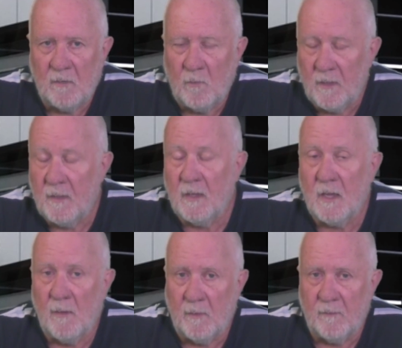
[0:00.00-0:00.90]
where they're
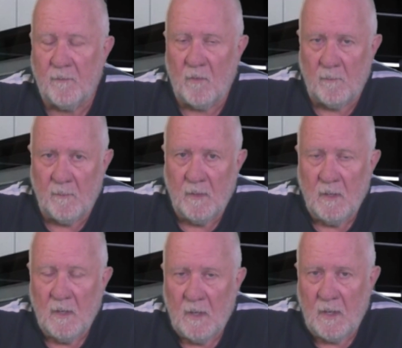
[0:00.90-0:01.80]
coming from
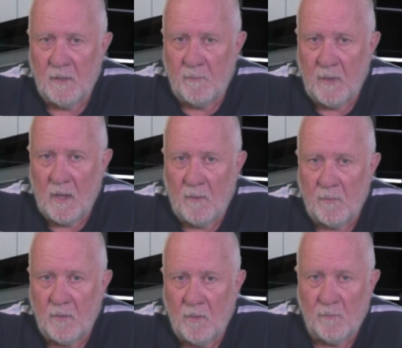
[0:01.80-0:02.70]
and to be able
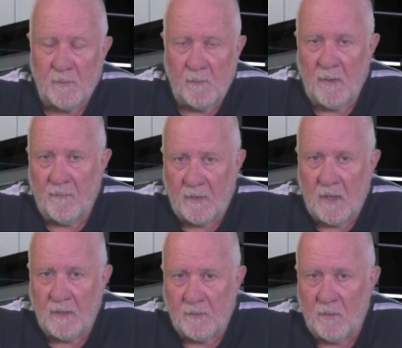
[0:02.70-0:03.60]
to help them
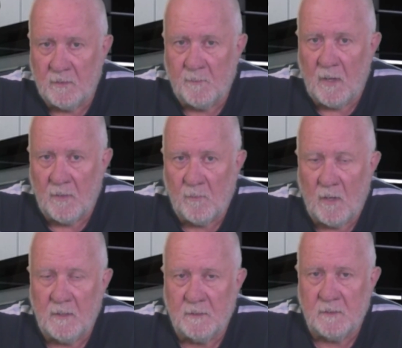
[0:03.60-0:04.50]
navigate those
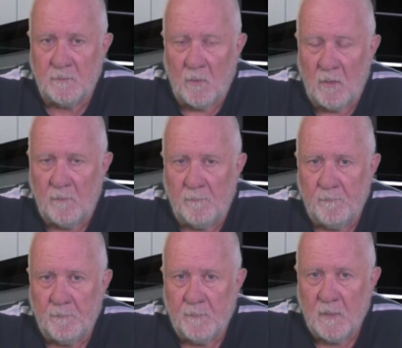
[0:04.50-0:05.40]
pathways as well.
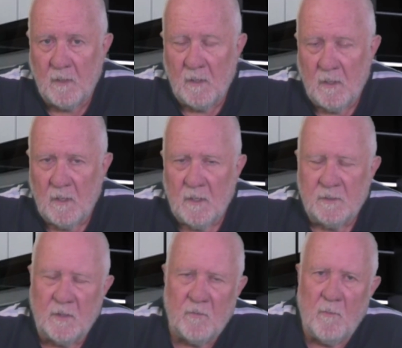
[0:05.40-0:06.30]

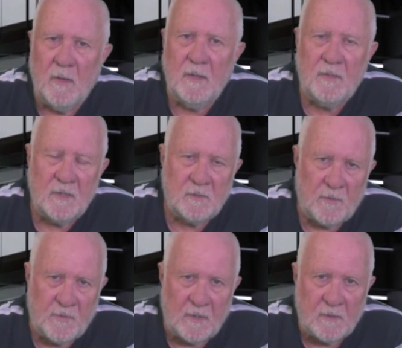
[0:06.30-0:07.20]
So there are many things I
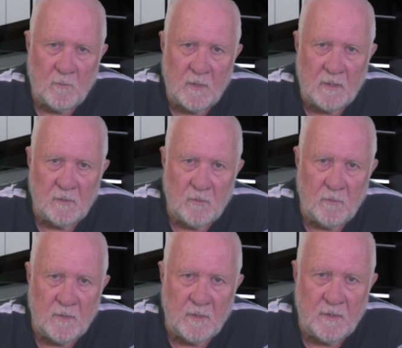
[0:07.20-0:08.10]
think that we can do
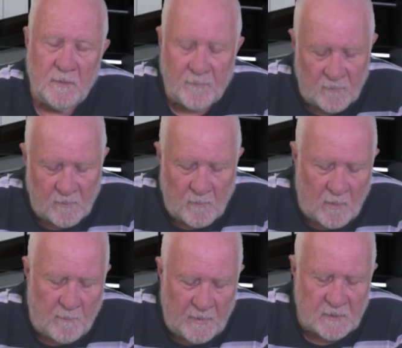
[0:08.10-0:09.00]
that are different. And my
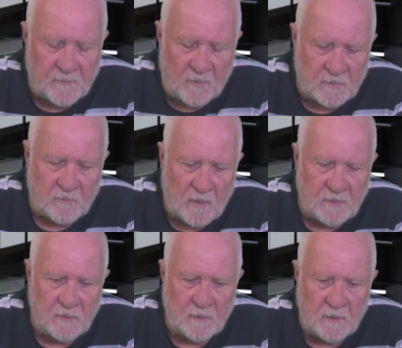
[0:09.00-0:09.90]
biggest
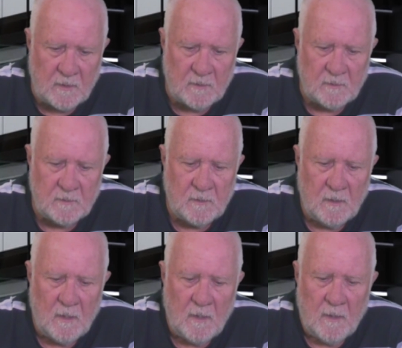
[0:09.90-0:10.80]
frustration is
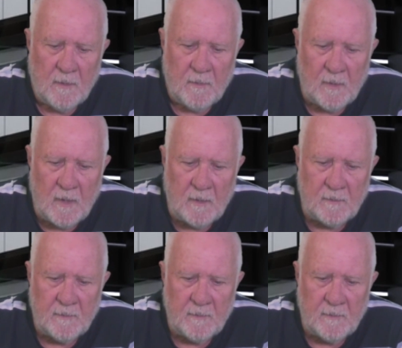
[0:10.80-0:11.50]
that